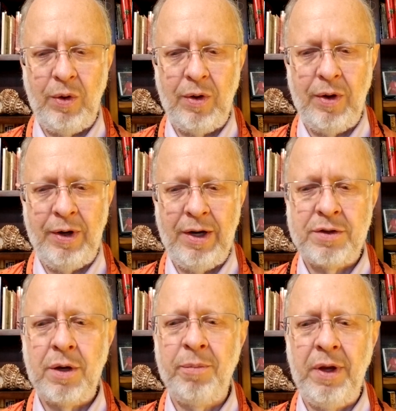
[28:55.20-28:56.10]
Again,
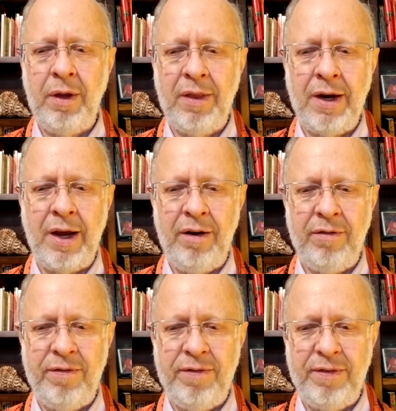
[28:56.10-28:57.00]
something that
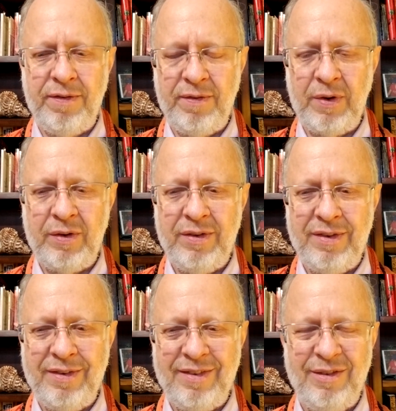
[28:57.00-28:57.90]
I've
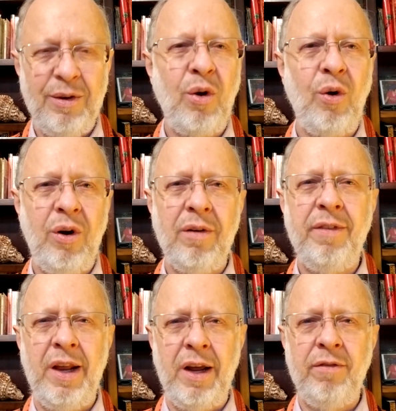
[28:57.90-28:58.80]
heard of,
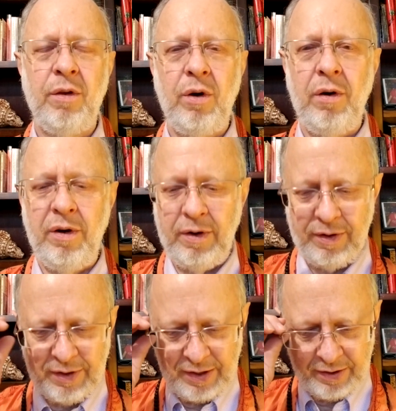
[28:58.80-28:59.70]
that I've learned,
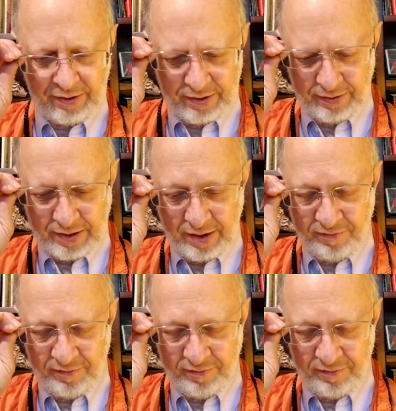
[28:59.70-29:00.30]
again, that I've